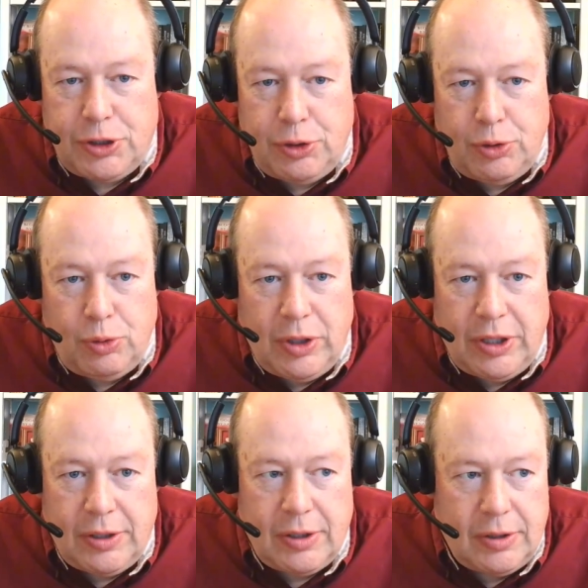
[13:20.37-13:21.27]
2
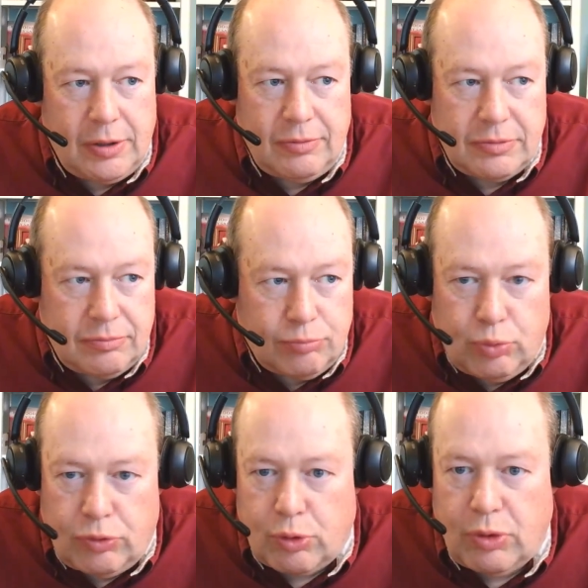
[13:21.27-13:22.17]
in
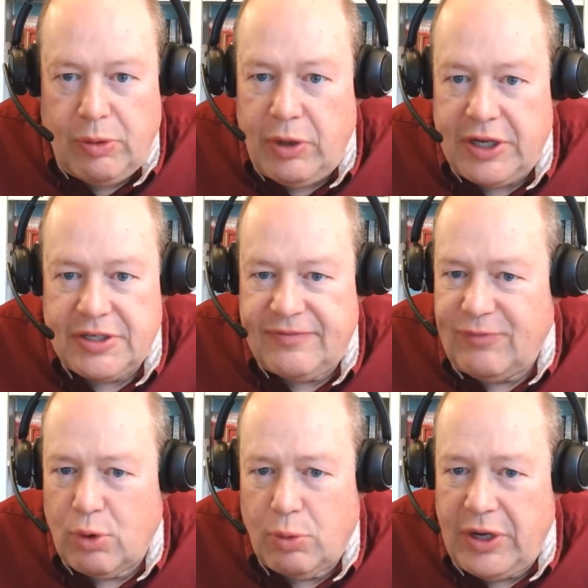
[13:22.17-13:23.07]
3 weeks,
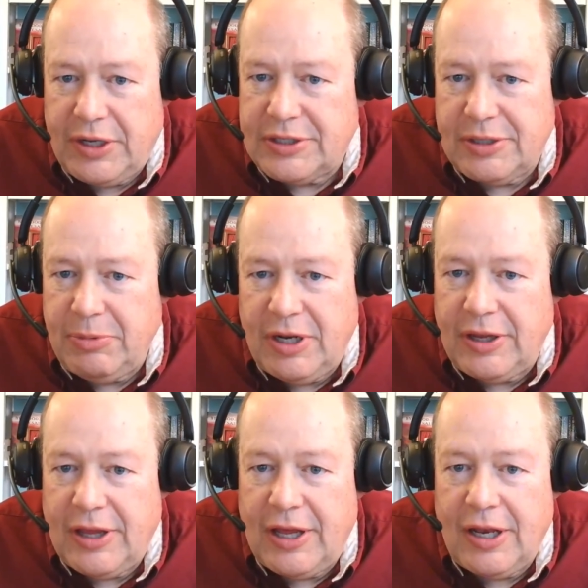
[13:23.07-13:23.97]
4 weeks, something
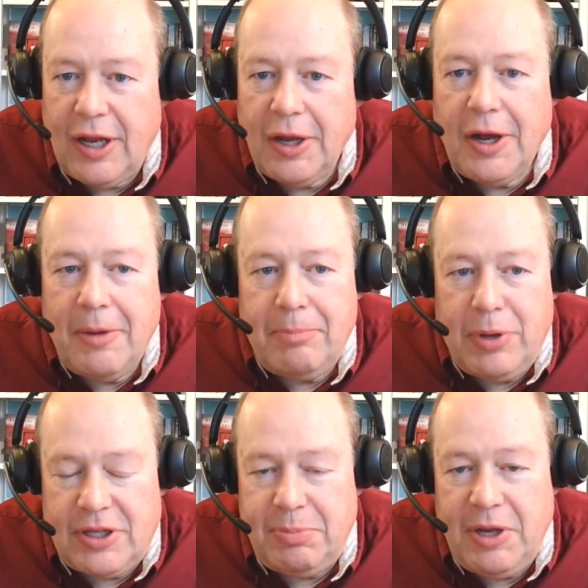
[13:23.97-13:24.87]
like that.
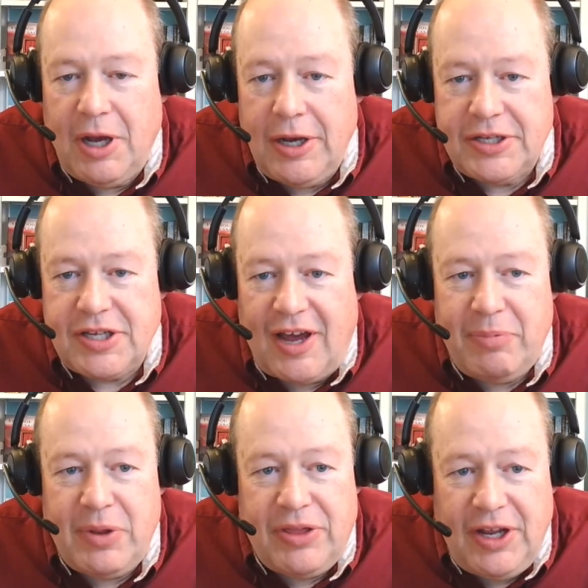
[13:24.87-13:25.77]
But to be honest, I've
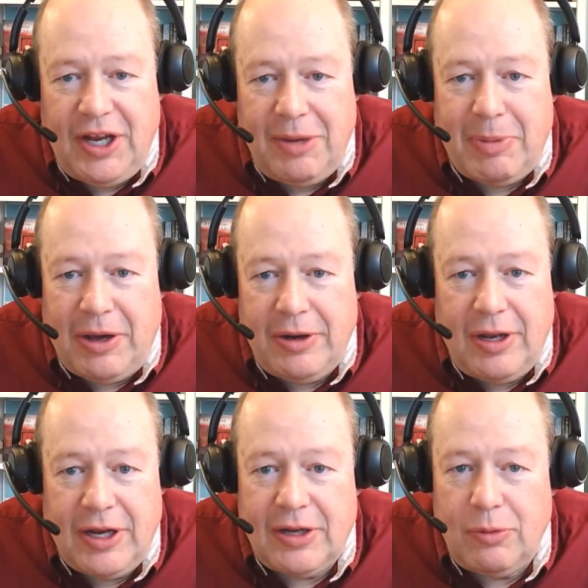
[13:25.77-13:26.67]
been thinking about it.
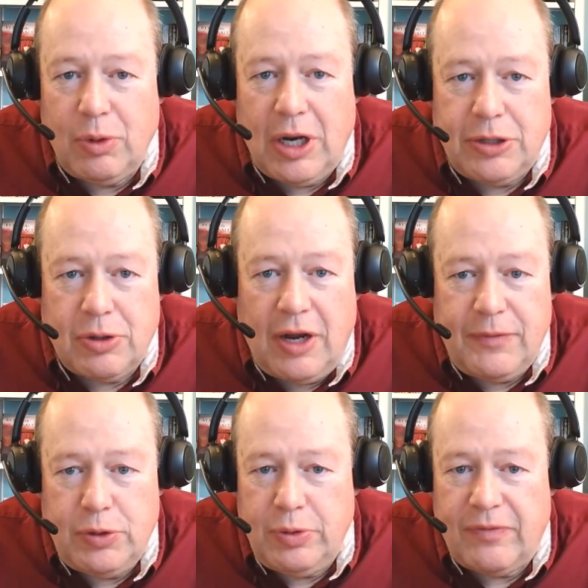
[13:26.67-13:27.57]
Like when I drive
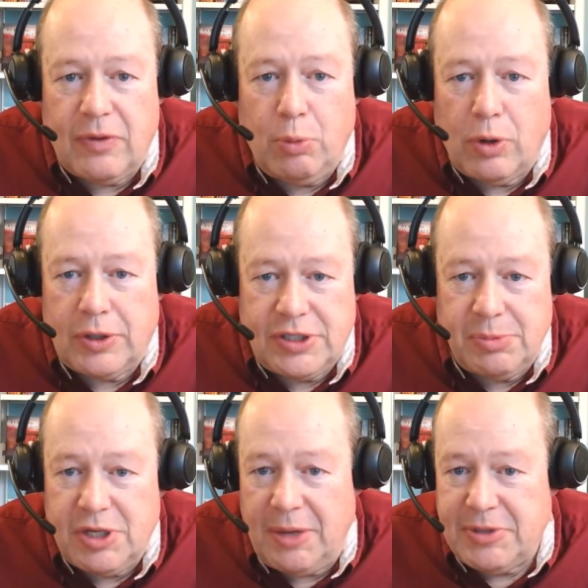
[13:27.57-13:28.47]
to and from work,
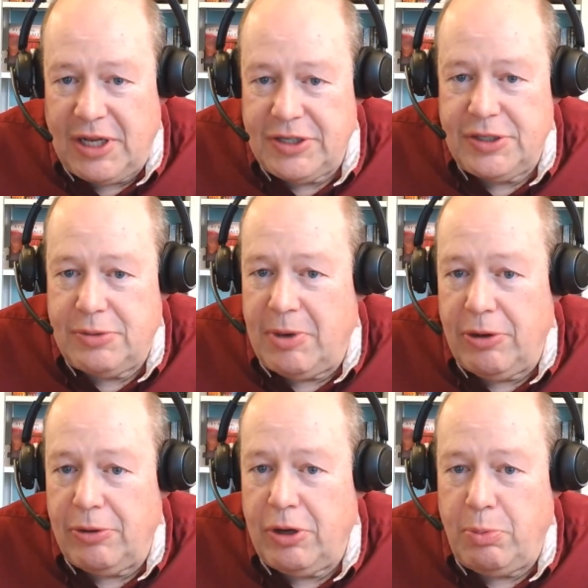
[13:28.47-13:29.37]
sometimes I listen to my
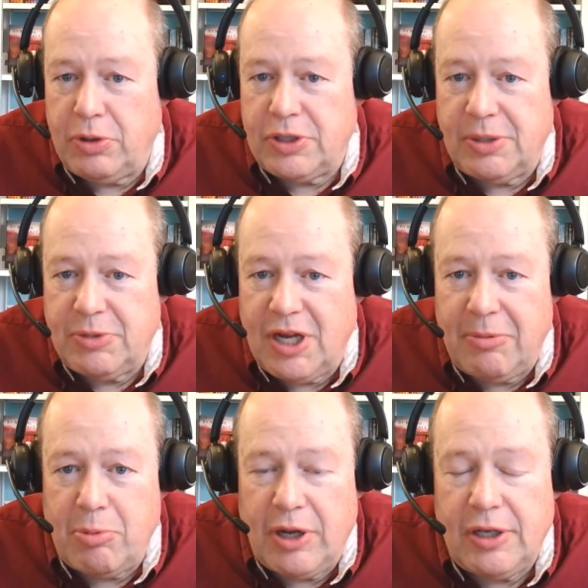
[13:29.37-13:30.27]
audiobook. Sometimes
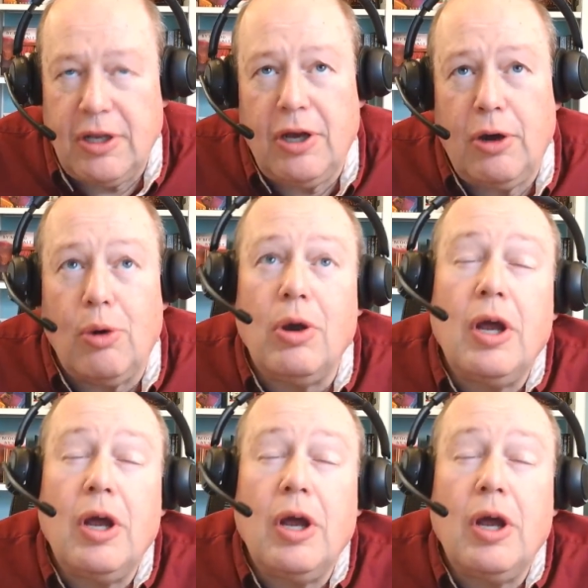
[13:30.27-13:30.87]
I'm like, no,